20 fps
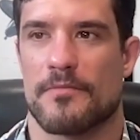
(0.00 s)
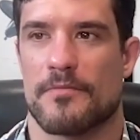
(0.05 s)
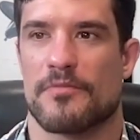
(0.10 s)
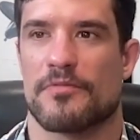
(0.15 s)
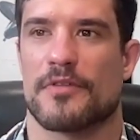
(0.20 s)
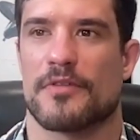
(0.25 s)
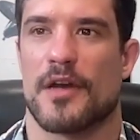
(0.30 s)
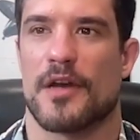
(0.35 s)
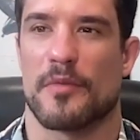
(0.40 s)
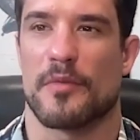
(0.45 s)

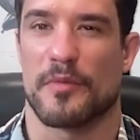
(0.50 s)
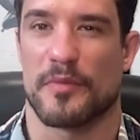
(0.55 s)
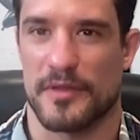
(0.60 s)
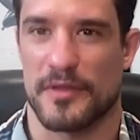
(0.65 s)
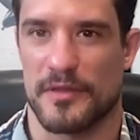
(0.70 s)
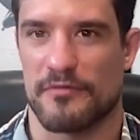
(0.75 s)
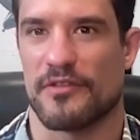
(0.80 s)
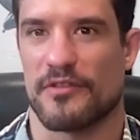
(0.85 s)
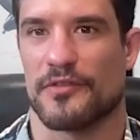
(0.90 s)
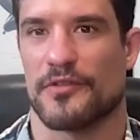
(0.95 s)

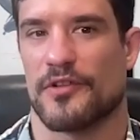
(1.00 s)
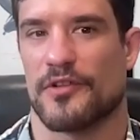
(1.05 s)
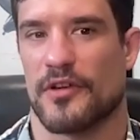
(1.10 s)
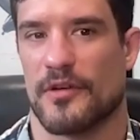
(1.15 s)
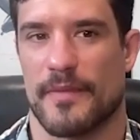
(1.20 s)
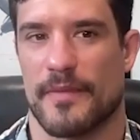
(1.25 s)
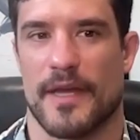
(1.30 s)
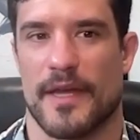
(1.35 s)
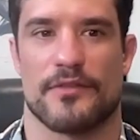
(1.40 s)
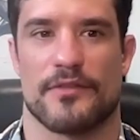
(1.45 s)
probably
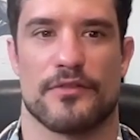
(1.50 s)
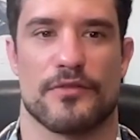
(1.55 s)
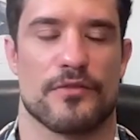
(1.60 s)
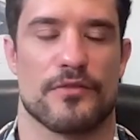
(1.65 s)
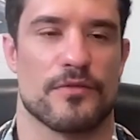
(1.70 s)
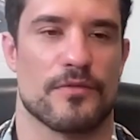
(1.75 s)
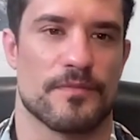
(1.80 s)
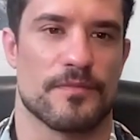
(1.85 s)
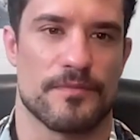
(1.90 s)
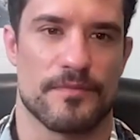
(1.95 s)
returned back
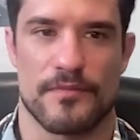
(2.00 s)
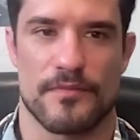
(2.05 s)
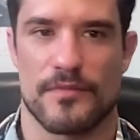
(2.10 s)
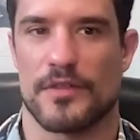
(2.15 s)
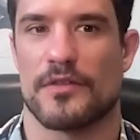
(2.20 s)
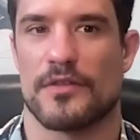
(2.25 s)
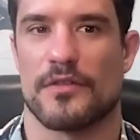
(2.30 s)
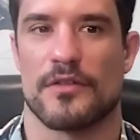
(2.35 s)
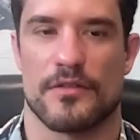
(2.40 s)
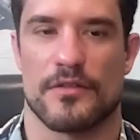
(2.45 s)
to
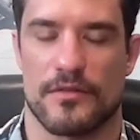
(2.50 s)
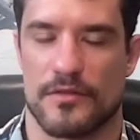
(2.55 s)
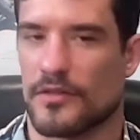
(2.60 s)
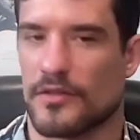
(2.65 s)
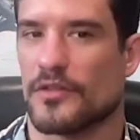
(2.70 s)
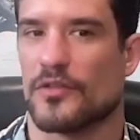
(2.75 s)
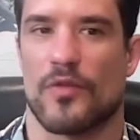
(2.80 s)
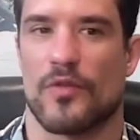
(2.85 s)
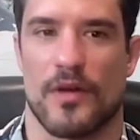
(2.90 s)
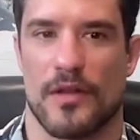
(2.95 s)

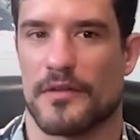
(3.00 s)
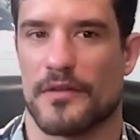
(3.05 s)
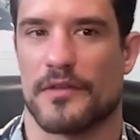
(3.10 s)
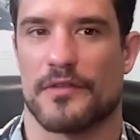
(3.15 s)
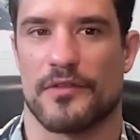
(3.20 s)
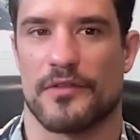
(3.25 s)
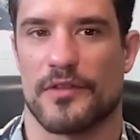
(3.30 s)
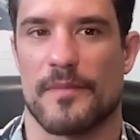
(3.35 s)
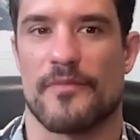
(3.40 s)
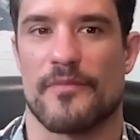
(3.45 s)
good quality
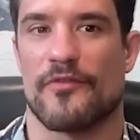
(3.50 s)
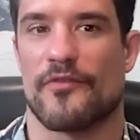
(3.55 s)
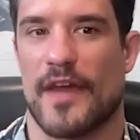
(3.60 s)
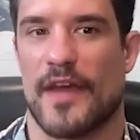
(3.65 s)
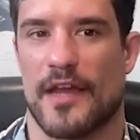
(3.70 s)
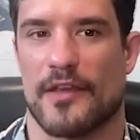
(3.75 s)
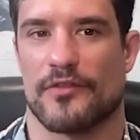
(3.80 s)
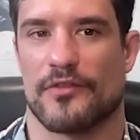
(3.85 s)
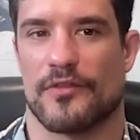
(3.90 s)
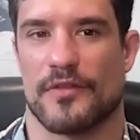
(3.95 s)
sleep
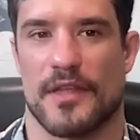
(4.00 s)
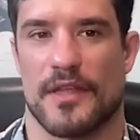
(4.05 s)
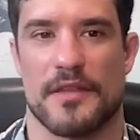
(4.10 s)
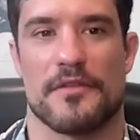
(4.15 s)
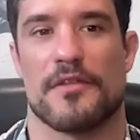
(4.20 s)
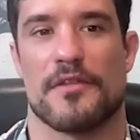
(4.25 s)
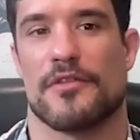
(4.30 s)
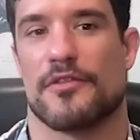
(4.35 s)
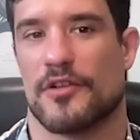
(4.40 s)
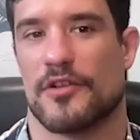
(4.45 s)
faster than
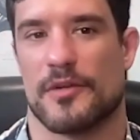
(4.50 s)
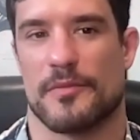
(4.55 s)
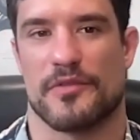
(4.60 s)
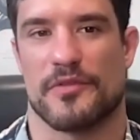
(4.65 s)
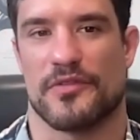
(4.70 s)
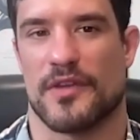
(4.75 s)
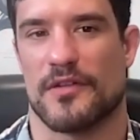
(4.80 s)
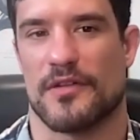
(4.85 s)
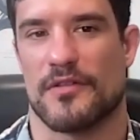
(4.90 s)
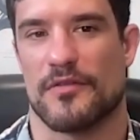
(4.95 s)
the
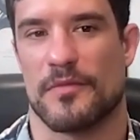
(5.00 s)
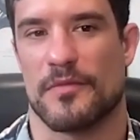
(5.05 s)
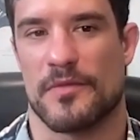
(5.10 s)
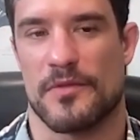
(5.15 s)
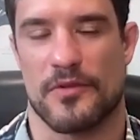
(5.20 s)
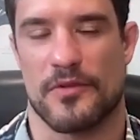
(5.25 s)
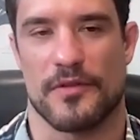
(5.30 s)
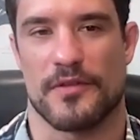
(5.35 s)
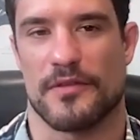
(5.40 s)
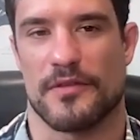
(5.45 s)
30% who
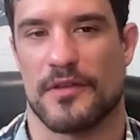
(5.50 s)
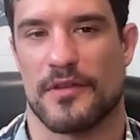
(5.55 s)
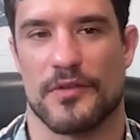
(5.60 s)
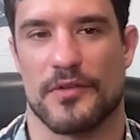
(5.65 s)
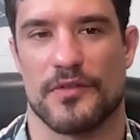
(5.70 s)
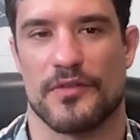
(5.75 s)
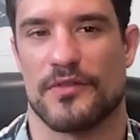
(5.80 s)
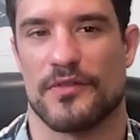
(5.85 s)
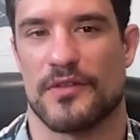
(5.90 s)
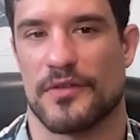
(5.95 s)
thought that
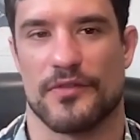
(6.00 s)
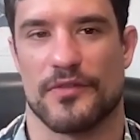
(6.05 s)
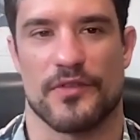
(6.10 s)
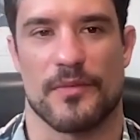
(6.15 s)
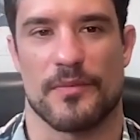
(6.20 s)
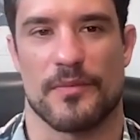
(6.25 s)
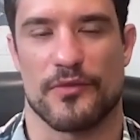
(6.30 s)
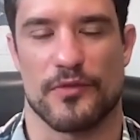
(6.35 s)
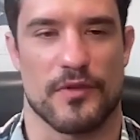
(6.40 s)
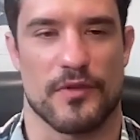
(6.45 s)
there's
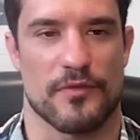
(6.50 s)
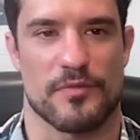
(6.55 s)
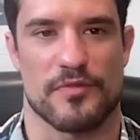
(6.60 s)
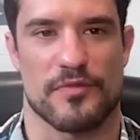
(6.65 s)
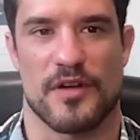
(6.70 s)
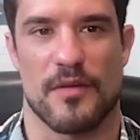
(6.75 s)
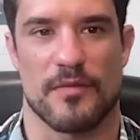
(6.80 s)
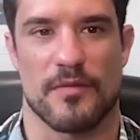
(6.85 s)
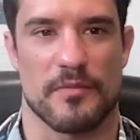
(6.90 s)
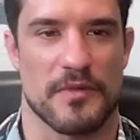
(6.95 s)
some sort of
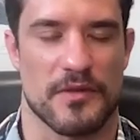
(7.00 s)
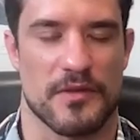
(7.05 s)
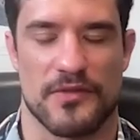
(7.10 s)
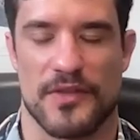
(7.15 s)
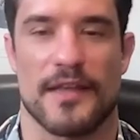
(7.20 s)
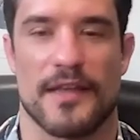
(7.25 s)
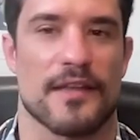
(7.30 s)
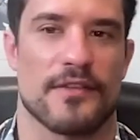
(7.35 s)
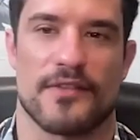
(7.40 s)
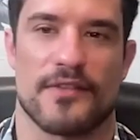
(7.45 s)
problem. Because
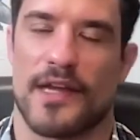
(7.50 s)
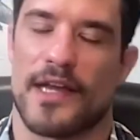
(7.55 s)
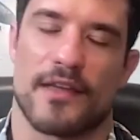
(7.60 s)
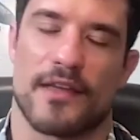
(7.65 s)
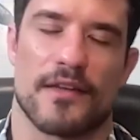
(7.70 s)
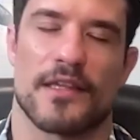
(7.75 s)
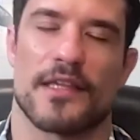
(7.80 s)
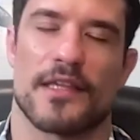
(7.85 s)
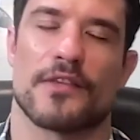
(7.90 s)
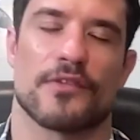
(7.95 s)
I
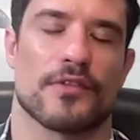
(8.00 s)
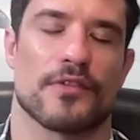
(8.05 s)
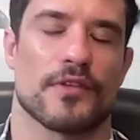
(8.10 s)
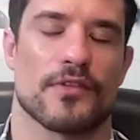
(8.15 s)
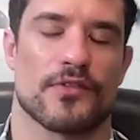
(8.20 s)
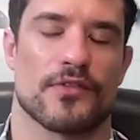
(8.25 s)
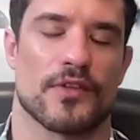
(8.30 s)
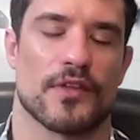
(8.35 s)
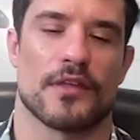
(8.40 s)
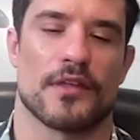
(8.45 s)
could easily
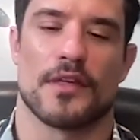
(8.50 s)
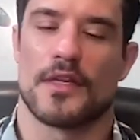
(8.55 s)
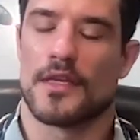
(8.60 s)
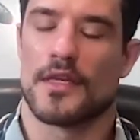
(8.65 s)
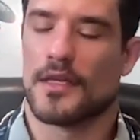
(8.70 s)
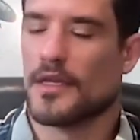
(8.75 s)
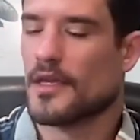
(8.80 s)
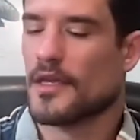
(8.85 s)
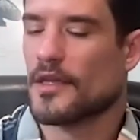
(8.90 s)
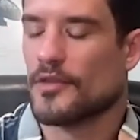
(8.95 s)
see
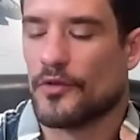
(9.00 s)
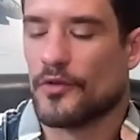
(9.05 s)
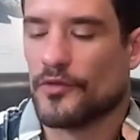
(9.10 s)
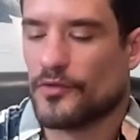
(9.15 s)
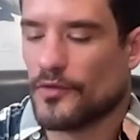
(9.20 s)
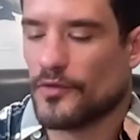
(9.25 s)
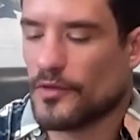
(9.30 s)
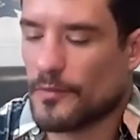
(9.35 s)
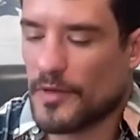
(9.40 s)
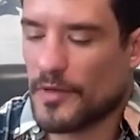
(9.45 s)

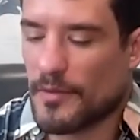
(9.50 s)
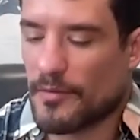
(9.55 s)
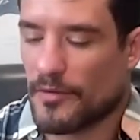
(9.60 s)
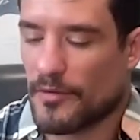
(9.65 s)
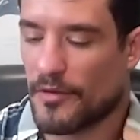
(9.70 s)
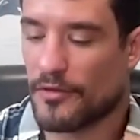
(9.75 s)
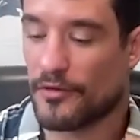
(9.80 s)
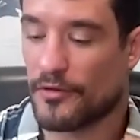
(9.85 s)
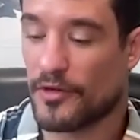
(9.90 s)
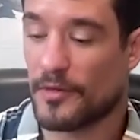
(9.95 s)
the people
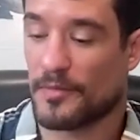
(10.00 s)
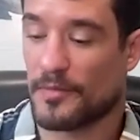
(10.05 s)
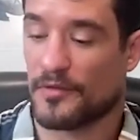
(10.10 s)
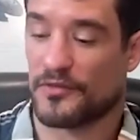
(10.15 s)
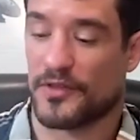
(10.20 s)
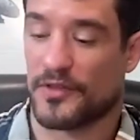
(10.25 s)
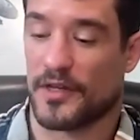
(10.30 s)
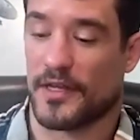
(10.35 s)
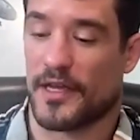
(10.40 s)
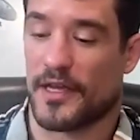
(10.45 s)
in the
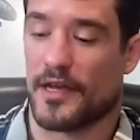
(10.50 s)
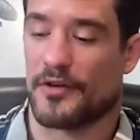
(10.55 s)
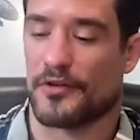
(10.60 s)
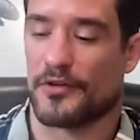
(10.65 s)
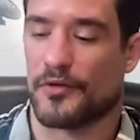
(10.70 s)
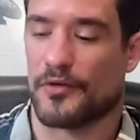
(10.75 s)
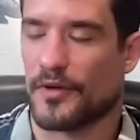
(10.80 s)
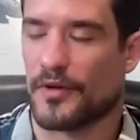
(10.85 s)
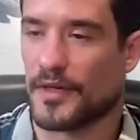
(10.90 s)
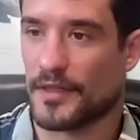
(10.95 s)
30%
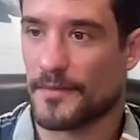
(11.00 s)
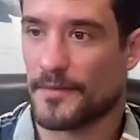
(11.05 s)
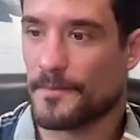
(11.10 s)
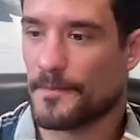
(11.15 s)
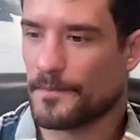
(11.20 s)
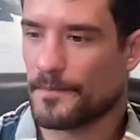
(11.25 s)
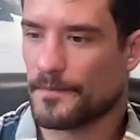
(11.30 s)
category